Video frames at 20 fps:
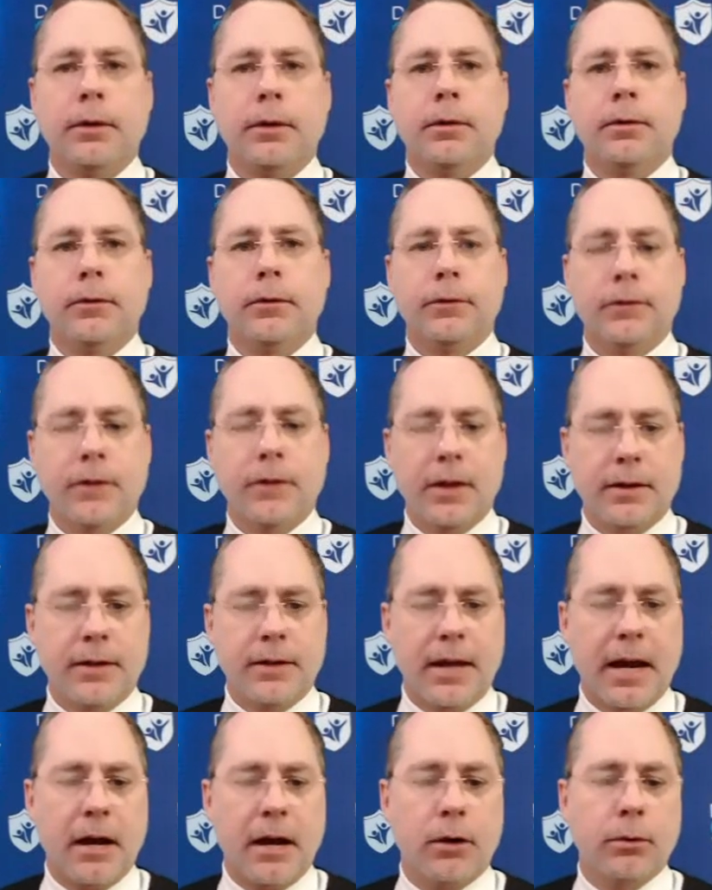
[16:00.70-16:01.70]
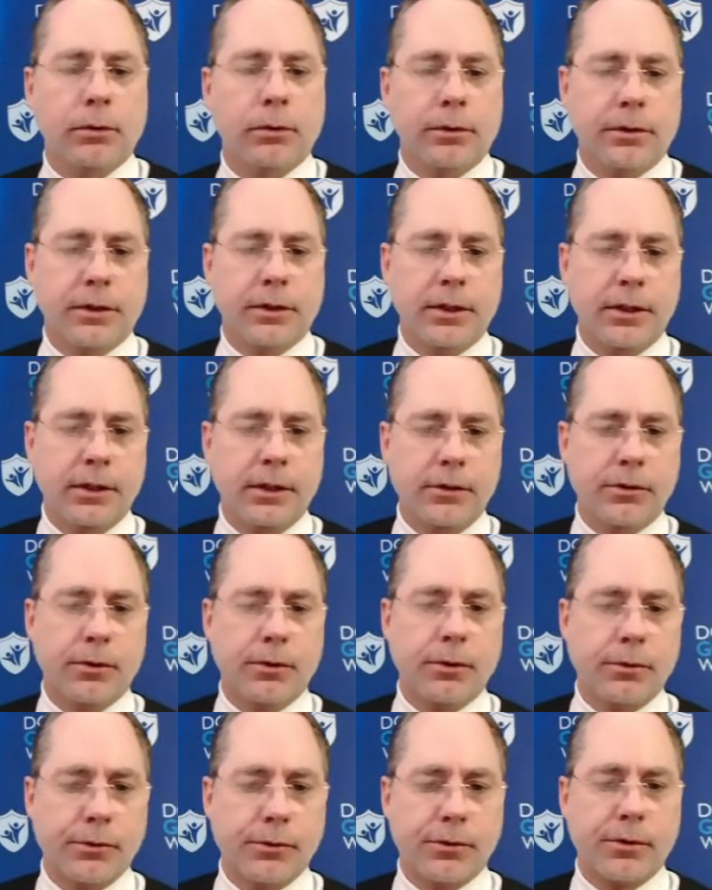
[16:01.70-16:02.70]
send out
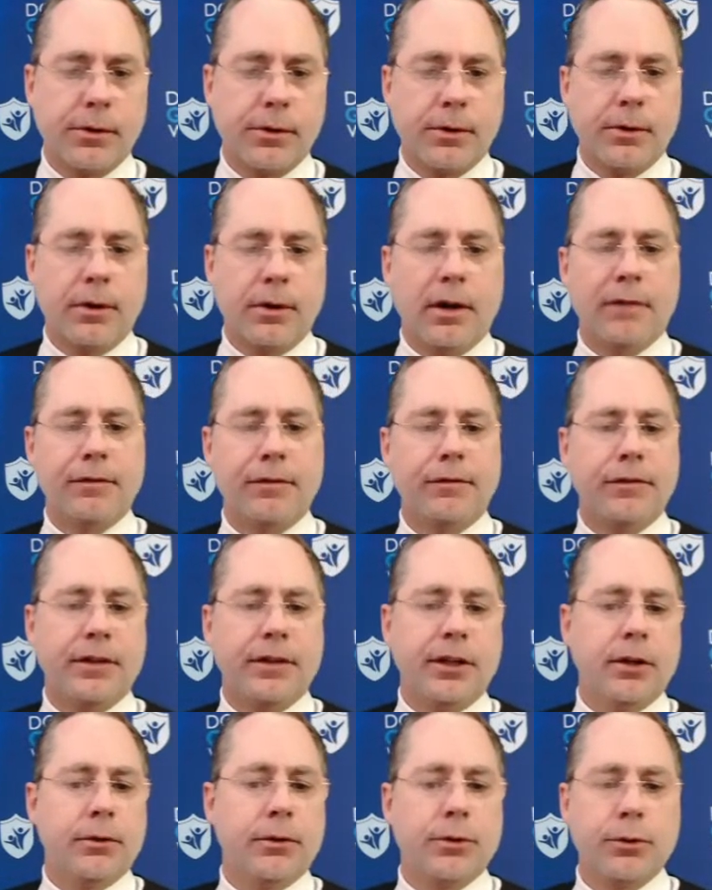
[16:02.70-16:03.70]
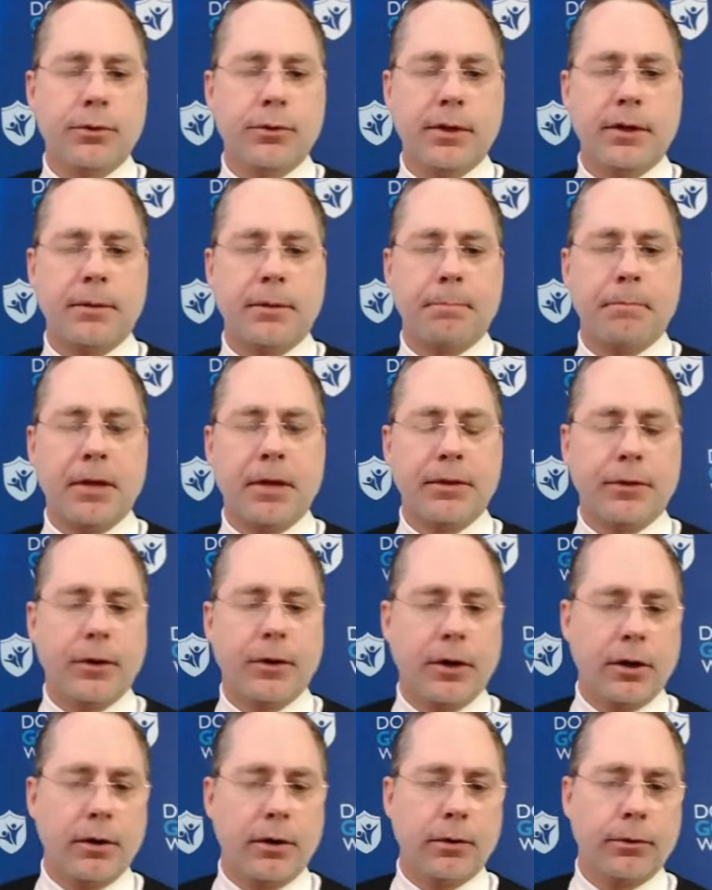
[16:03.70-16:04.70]
teasers of a video you did a month
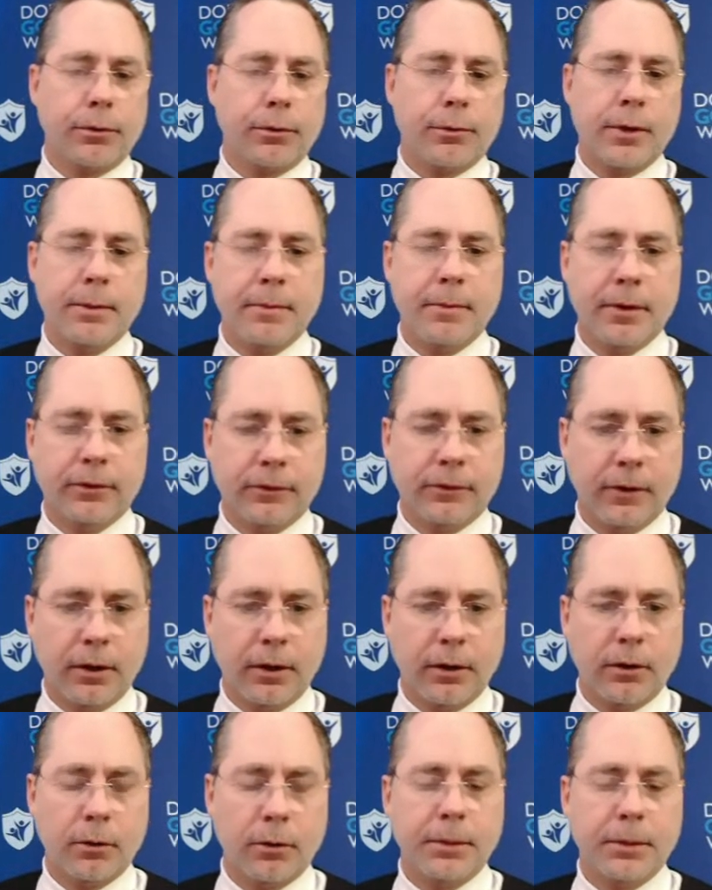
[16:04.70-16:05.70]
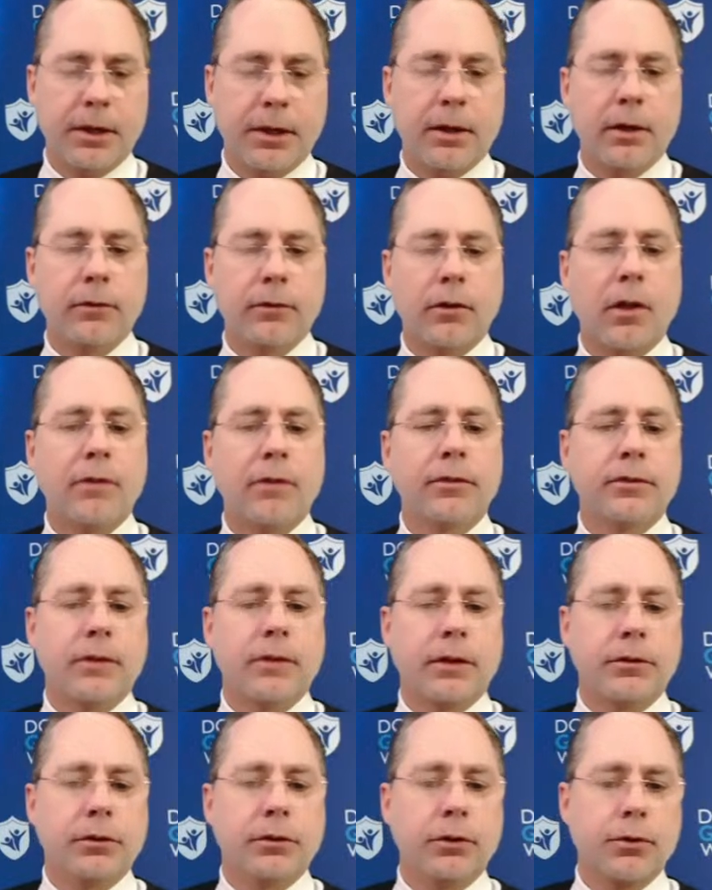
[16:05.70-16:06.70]
ago, 3 months ago, because all of a
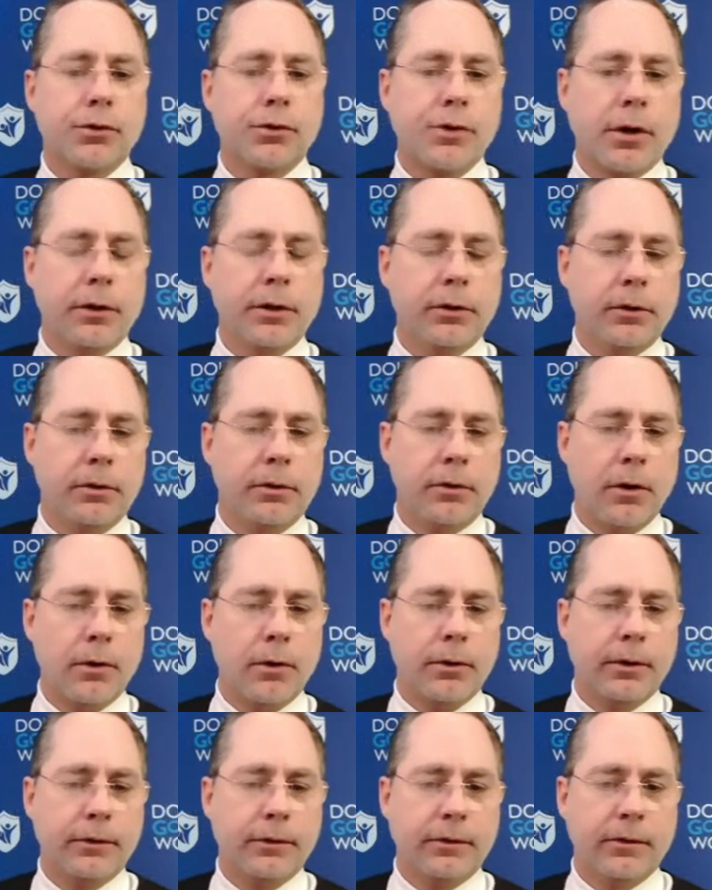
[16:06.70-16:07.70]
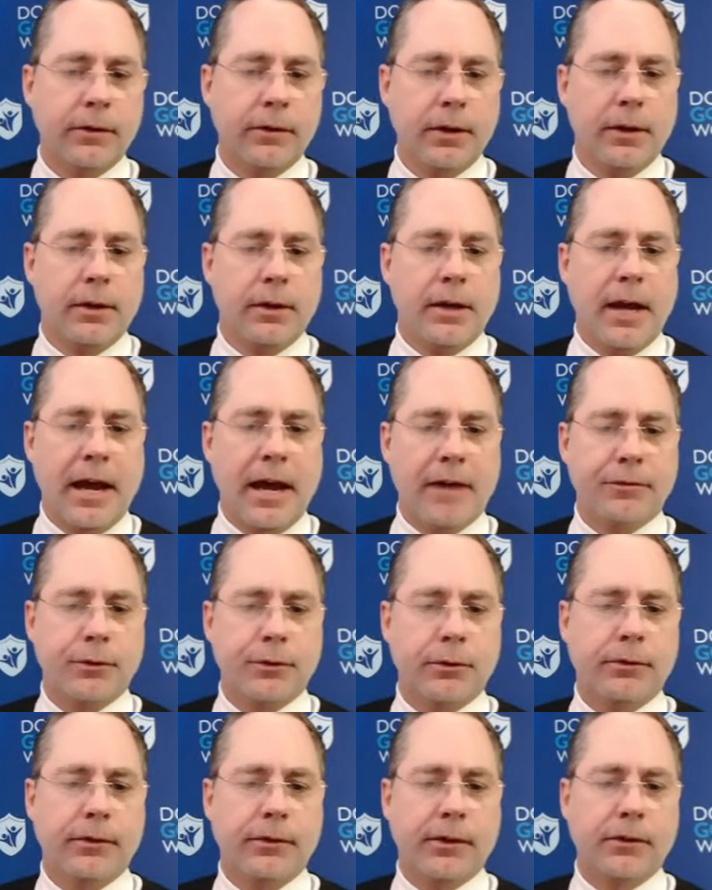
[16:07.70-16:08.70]
sudden you're starting to notice
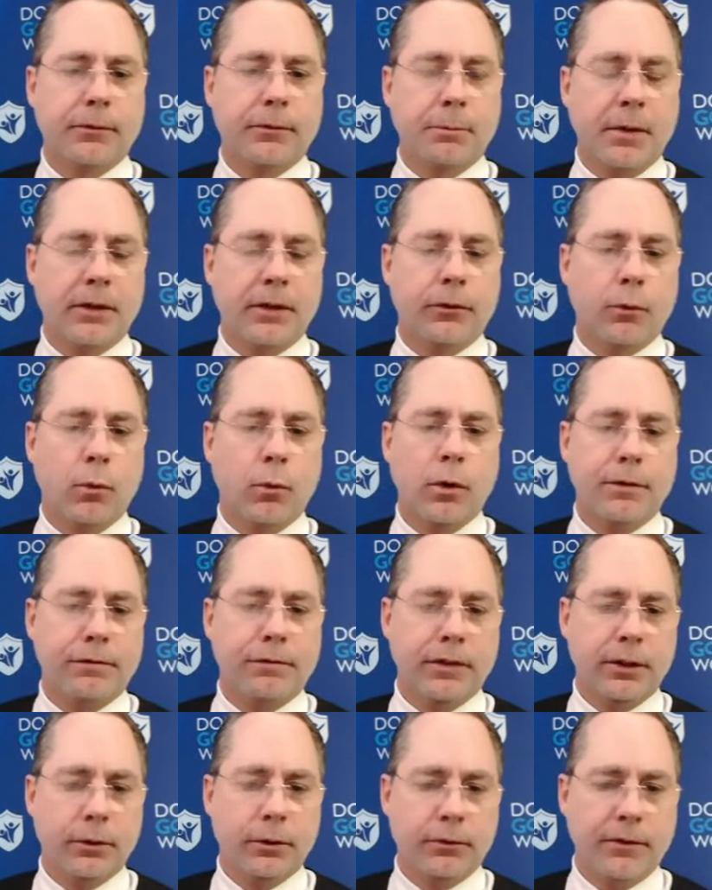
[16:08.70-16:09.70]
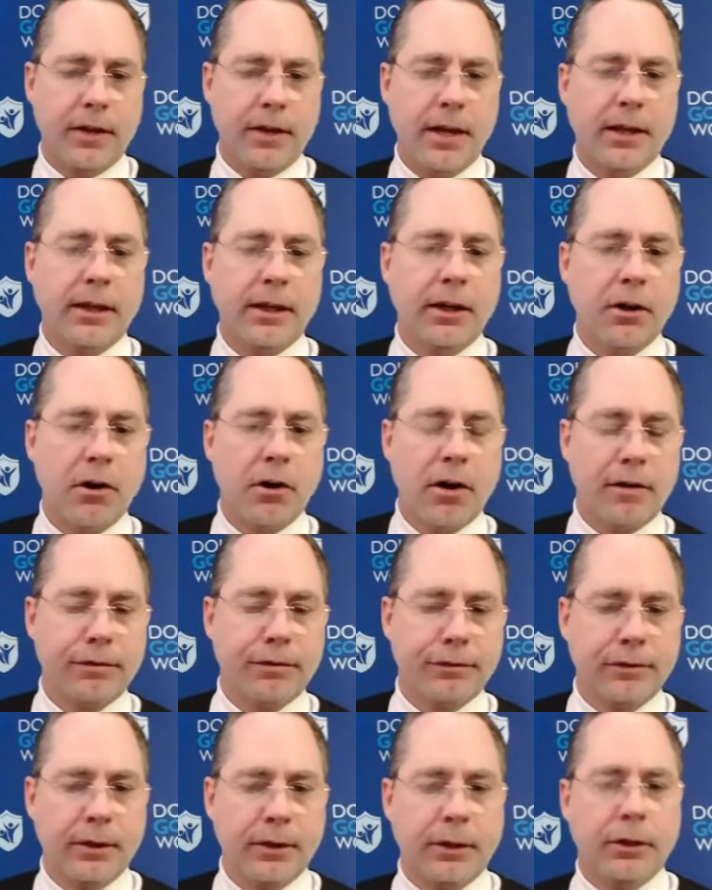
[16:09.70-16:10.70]
after 6 months, one video is taking off.